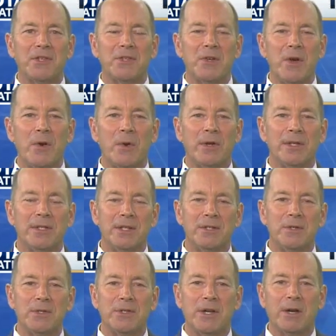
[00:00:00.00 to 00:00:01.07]
Snow
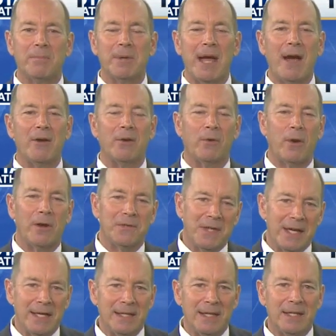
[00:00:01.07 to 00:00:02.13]
continues to come down across
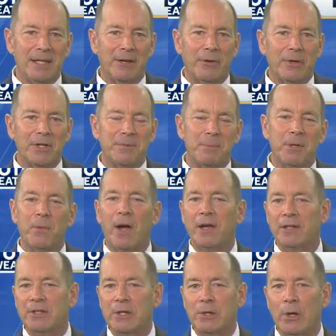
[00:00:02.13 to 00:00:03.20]
inland areas.
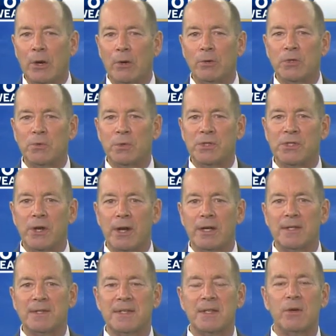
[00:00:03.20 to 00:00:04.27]
Meanwhile, at the coast, we're
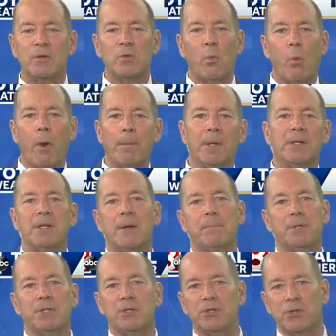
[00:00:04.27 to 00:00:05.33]
starting to see those warmer
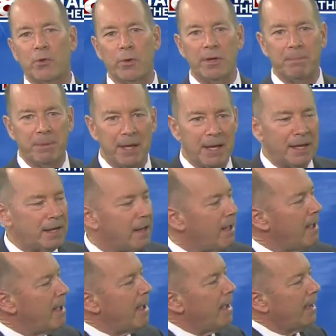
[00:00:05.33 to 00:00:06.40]
temperatures creep in.
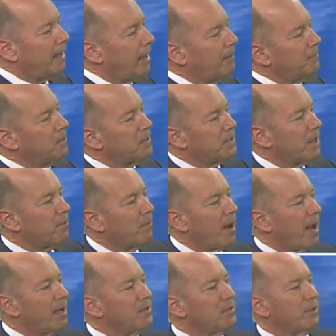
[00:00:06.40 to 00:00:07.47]
And after
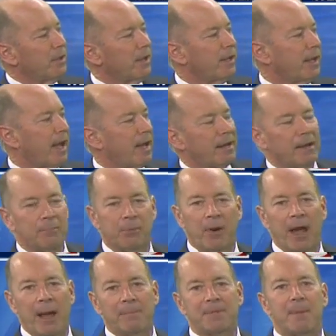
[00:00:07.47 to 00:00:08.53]
sunrise, looking at a,
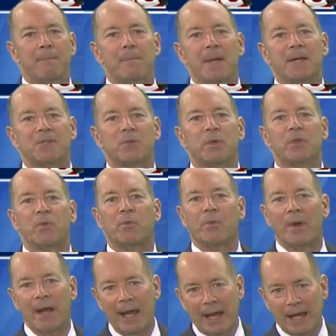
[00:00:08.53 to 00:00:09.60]
perhaps a mix with
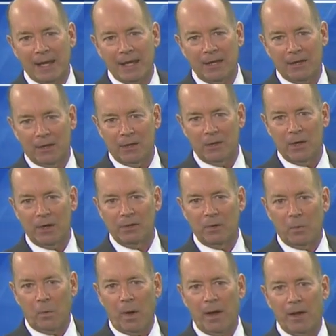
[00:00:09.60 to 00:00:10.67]
rain along
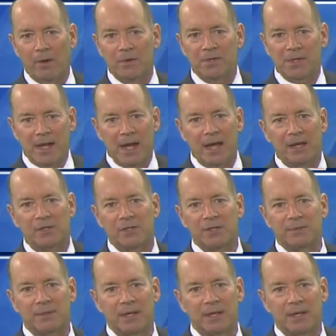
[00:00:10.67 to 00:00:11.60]
the water's edge.